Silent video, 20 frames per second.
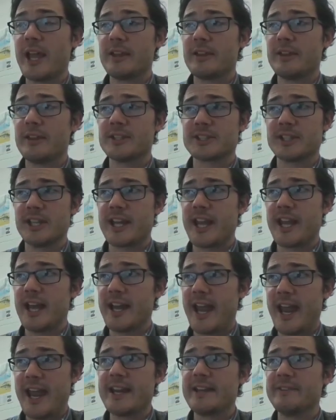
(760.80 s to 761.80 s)
this lake
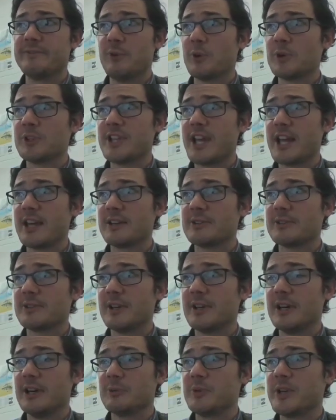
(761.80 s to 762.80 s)
had 84
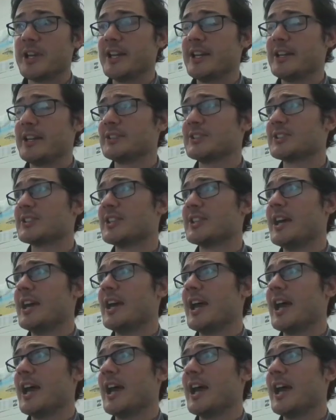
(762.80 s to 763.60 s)
readings.